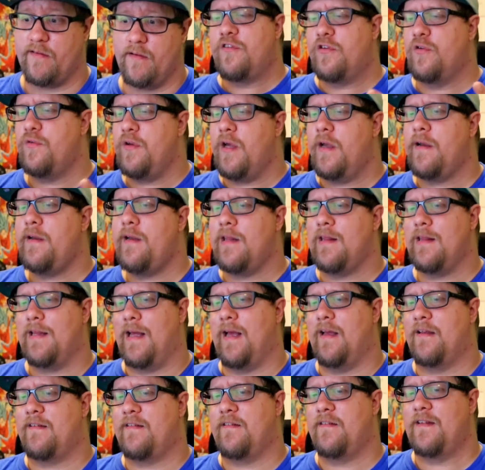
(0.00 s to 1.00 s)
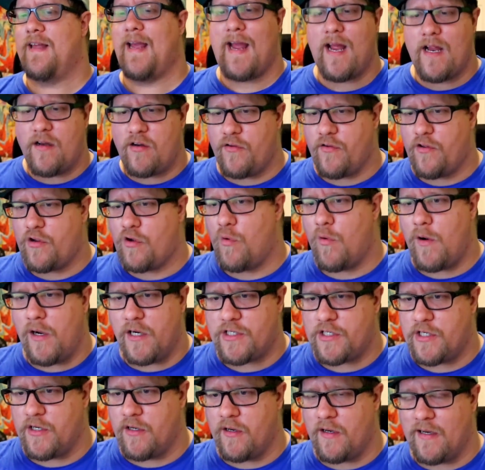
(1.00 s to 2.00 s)
So nonetheless, to answer the
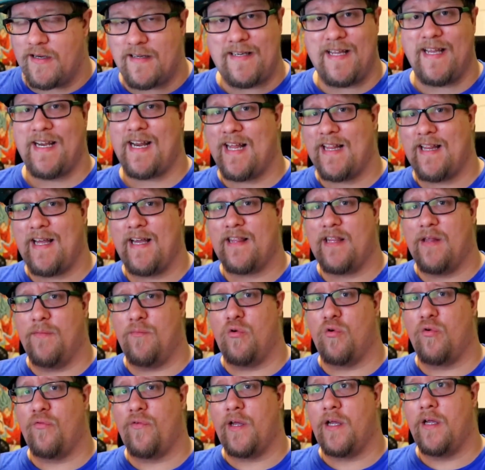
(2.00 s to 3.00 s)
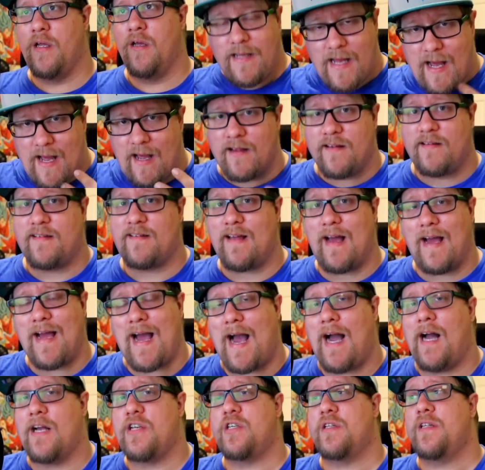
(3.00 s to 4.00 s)
question, did I like the movie? Yes, I
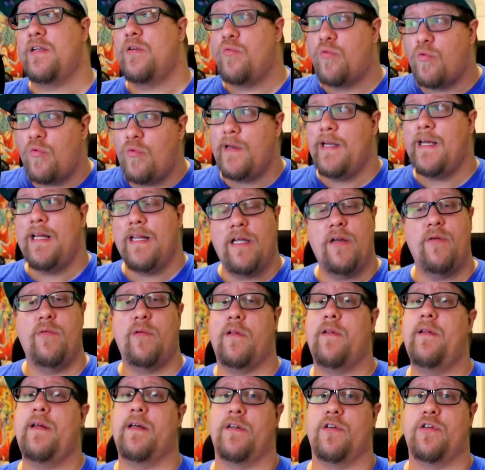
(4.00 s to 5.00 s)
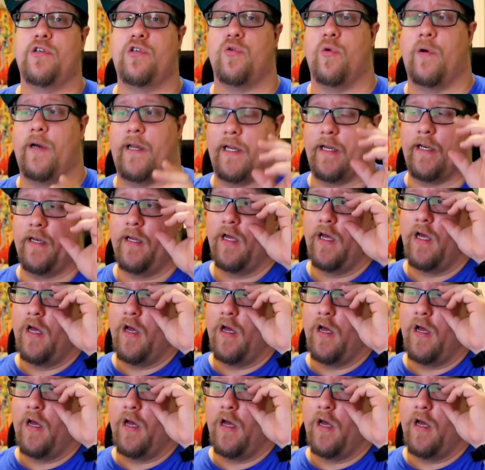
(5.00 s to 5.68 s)
actually really enjoyed it.